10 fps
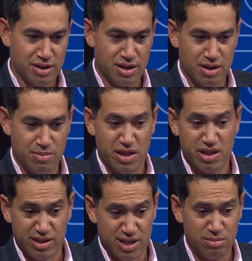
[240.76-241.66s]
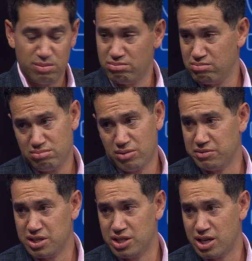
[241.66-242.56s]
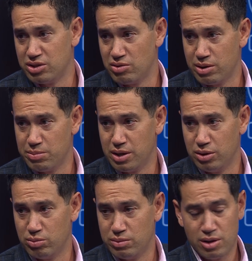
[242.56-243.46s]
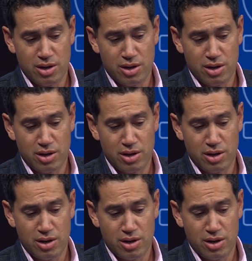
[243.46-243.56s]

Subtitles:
And then the team obviously changed around a little.